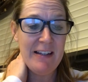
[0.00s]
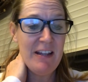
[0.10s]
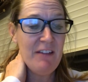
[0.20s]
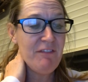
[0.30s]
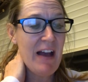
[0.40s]

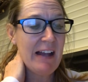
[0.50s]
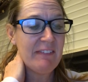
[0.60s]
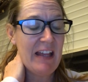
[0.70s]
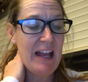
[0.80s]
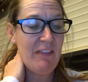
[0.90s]
In fact,
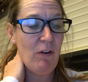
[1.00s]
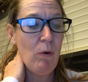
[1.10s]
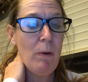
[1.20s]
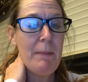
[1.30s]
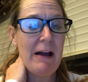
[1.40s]
they had the
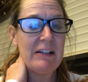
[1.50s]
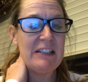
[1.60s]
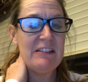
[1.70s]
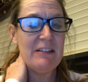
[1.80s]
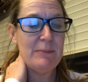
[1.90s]
whole balcony
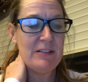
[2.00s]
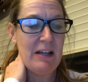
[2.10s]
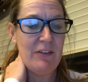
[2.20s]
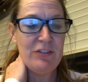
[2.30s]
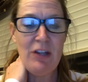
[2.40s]
to
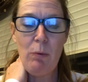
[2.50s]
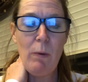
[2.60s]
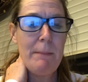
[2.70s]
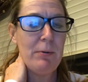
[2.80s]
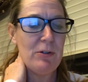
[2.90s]
themselves. Not
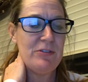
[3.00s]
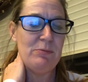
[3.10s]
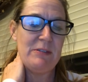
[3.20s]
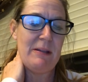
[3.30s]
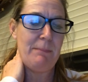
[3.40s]
one person
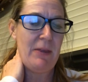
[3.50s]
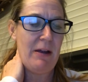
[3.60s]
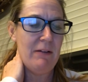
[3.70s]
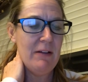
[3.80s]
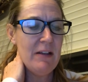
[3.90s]
was up there.